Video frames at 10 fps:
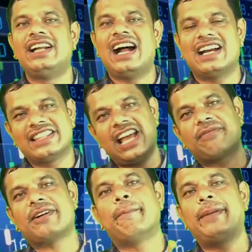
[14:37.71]
and they
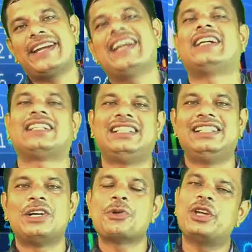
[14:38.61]
have competed
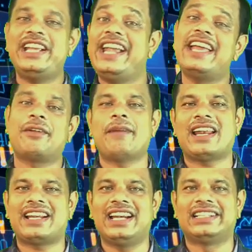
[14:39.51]
to the Indian
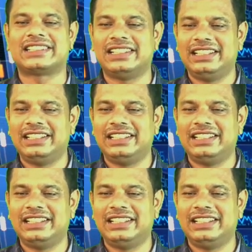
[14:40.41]
market.